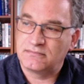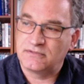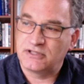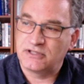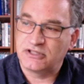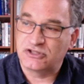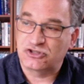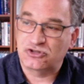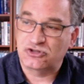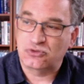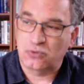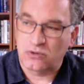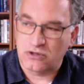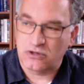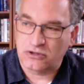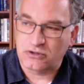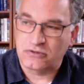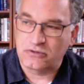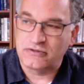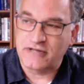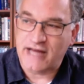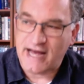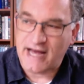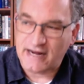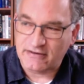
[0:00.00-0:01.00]
historical
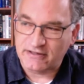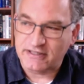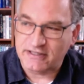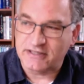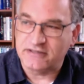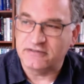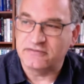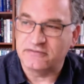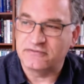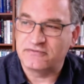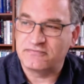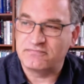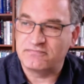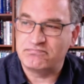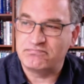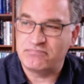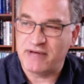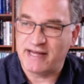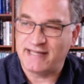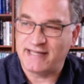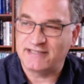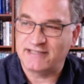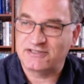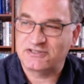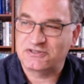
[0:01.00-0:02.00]
narrative
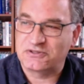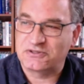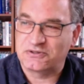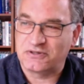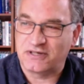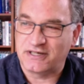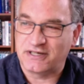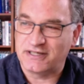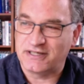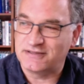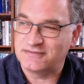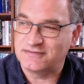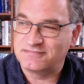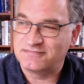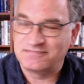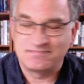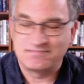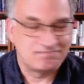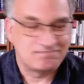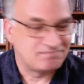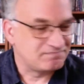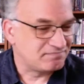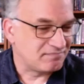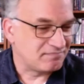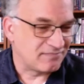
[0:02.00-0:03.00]
based on
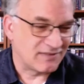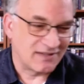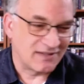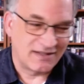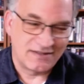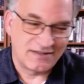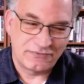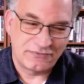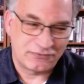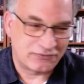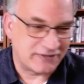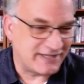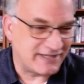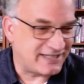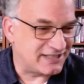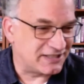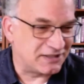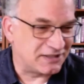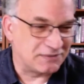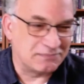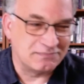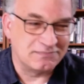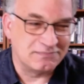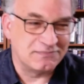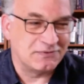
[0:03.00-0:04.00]

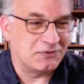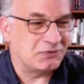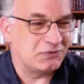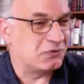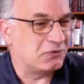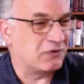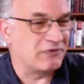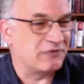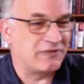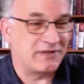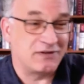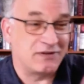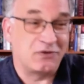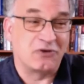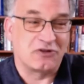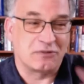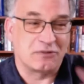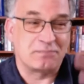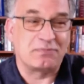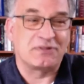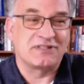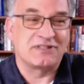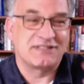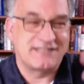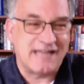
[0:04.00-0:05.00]
freedom or the, or the
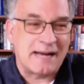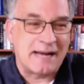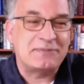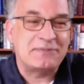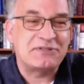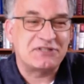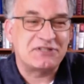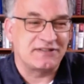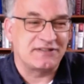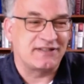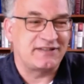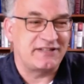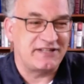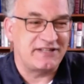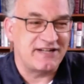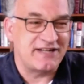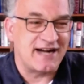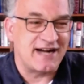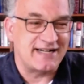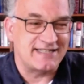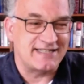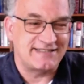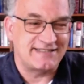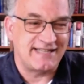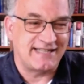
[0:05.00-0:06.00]
perception that the
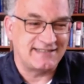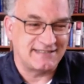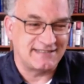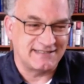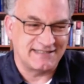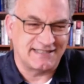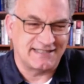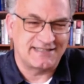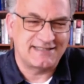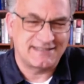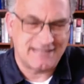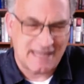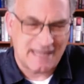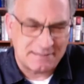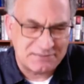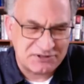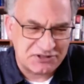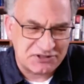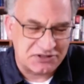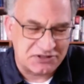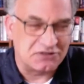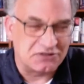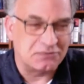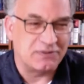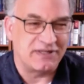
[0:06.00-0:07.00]
United States is
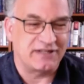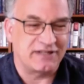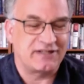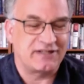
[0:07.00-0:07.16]
exceptional when it